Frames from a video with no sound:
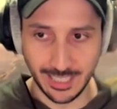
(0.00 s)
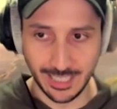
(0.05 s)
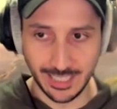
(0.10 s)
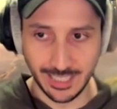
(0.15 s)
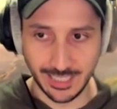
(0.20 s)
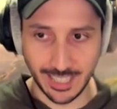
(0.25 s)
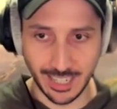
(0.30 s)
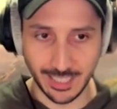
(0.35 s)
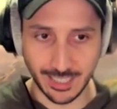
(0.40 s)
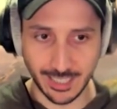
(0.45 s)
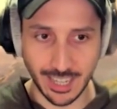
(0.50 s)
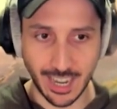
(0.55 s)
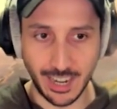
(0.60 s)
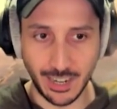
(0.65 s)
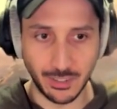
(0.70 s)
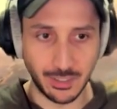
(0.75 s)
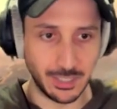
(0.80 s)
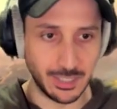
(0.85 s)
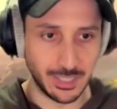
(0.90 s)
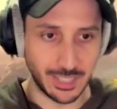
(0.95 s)
It's higher
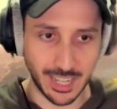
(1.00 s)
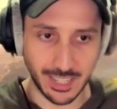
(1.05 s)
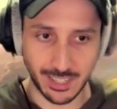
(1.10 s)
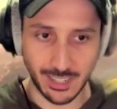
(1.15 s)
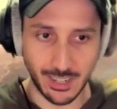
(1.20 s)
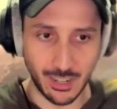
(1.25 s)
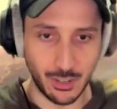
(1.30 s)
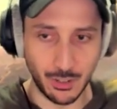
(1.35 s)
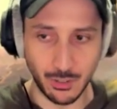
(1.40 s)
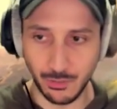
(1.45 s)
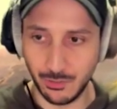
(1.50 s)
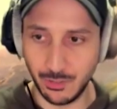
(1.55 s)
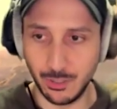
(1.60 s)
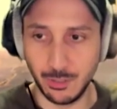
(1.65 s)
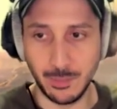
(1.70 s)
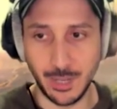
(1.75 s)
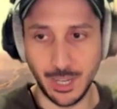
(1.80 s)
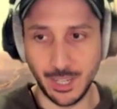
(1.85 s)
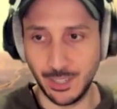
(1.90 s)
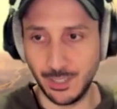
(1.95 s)
than Death Note, Full
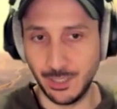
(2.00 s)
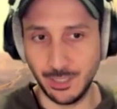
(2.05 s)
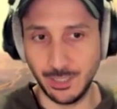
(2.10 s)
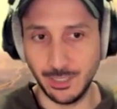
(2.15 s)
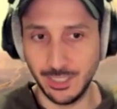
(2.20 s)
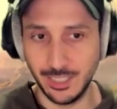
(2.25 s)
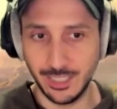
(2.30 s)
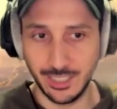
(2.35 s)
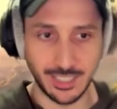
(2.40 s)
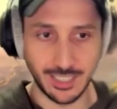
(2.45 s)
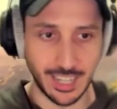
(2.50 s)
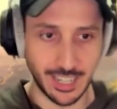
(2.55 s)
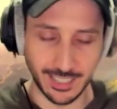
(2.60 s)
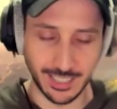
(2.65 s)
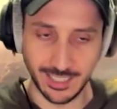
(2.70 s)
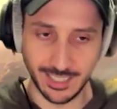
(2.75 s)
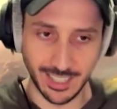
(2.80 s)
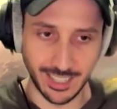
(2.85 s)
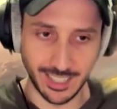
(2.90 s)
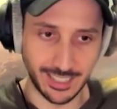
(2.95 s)
Metal, Attack on
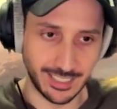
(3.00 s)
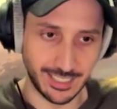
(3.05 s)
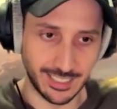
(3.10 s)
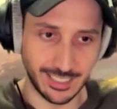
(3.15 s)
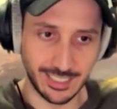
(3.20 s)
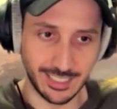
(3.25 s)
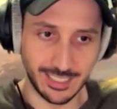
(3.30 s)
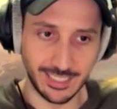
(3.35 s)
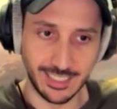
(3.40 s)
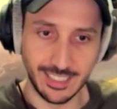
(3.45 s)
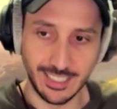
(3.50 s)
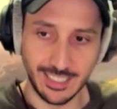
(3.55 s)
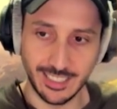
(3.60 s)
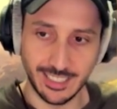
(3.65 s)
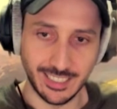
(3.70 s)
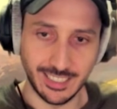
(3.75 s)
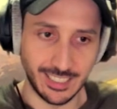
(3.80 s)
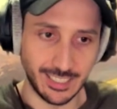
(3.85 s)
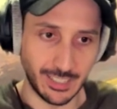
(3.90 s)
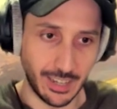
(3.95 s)
Titan,
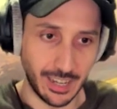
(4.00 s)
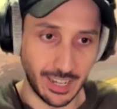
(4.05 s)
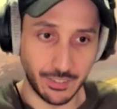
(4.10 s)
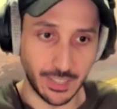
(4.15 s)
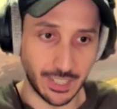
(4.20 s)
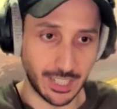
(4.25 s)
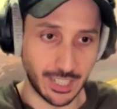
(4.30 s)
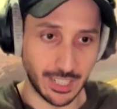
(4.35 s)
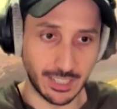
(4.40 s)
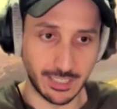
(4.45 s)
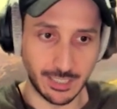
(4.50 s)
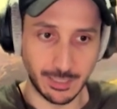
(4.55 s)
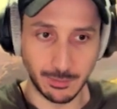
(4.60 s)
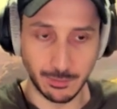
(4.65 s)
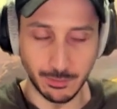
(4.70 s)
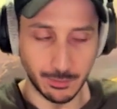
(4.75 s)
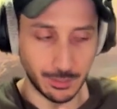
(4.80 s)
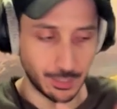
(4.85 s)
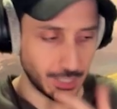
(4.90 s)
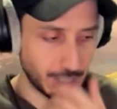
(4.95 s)
Evangelion,
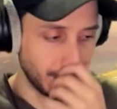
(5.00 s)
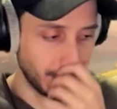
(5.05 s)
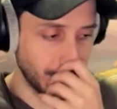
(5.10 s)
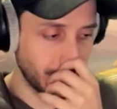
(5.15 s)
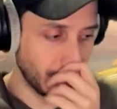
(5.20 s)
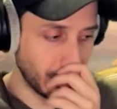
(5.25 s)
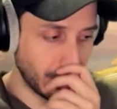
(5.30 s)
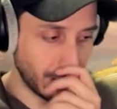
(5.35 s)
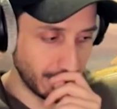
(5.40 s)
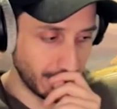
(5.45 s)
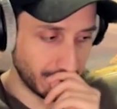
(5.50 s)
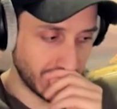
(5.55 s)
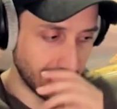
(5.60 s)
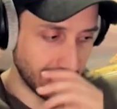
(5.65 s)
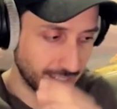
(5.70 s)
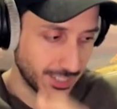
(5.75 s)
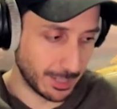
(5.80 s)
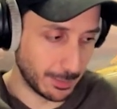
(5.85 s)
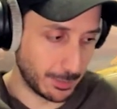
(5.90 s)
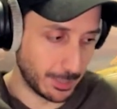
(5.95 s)
which I don't even know if that's
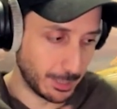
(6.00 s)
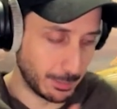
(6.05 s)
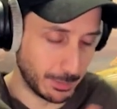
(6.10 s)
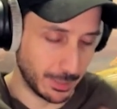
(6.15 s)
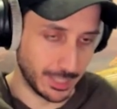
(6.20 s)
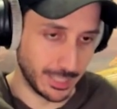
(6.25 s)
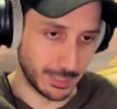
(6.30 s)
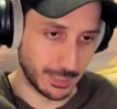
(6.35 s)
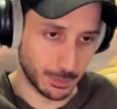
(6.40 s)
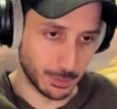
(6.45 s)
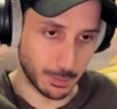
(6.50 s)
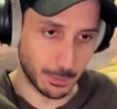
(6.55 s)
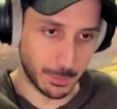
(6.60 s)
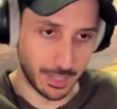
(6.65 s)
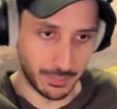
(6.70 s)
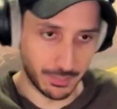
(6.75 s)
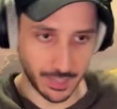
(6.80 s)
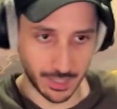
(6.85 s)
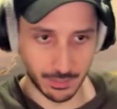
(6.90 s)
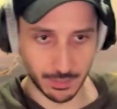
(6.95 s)
up there, but like those are my
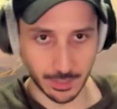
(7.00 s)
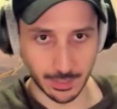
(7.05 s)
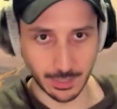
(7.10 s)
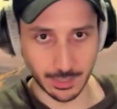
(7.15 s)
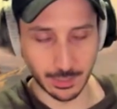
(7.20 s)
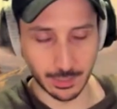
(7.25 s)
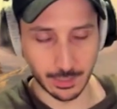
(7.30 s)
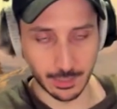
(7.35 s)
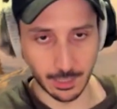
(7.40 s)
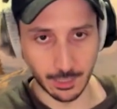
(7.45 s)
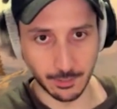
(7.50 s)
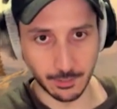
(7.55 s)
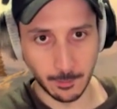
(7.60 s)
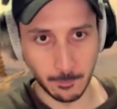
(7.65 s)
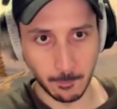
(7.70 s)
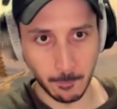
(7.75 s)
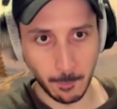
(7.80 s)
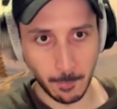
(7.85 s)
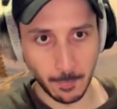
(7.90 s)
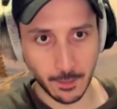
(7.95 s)
favorites and stuff.
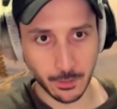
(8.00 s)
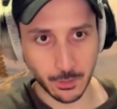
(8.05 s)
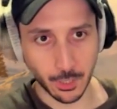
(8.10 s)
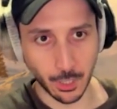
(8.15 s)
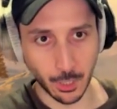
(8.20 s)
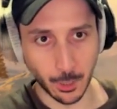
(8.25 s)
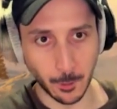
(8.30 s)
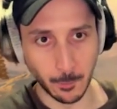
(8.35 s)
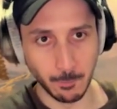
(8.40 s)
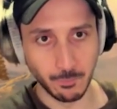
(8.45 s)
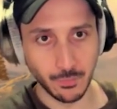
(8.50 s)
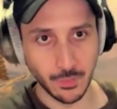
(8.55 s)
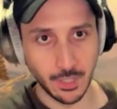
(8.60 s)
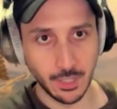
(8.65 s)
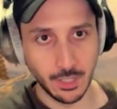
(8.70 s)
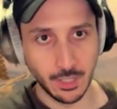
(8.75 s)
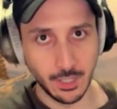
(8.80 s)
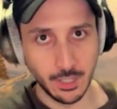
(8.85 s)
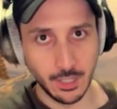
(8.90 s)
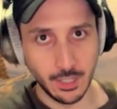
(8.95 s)
So,
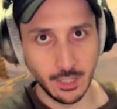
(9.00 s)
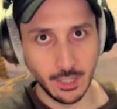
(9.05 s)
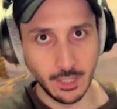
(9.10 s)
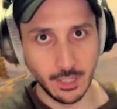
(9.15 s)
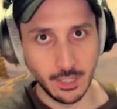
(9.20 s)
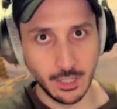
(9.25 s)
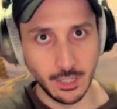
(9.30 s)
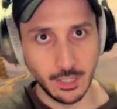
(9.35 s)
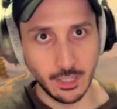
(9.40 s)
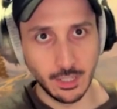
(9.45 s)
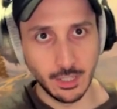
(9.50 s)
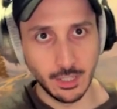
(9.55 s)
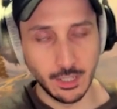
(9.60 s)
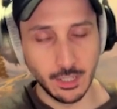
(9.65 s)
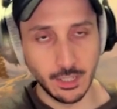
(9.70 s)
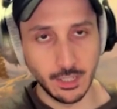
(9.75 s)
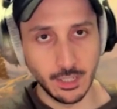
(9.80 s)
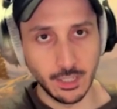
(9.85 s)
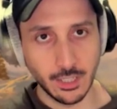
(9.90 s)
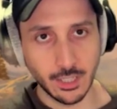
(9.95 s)

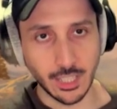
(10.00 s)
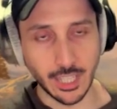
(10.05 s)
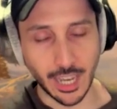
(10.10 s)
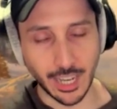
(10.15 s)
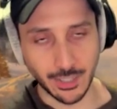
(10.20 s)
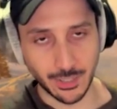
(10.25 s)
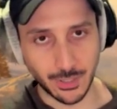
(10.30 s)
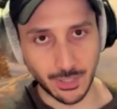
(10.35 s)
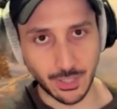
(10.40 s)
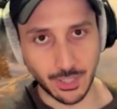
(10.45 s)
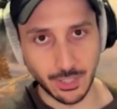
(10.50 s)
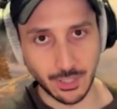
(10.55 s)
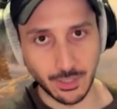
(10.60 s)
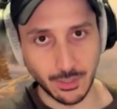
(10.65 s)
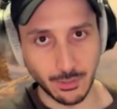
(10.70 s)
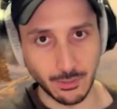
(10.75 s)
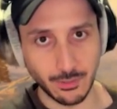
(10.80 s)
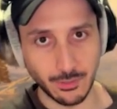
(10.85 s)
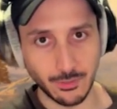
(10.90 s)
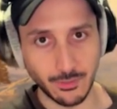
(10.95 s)
yes,
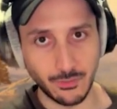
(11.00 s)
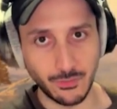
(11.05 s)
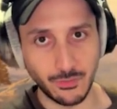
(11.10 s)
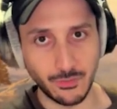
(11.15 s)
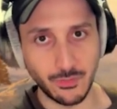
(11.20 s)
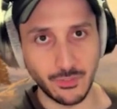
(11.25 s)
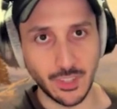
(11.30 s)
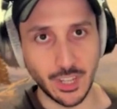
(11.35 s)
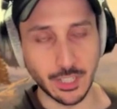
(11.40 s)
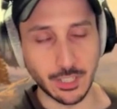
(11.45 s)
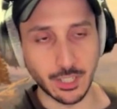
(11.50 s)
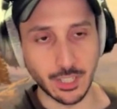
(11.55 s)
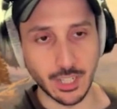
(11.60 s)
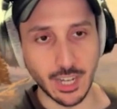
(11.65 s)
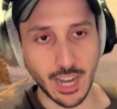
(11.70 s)
it's now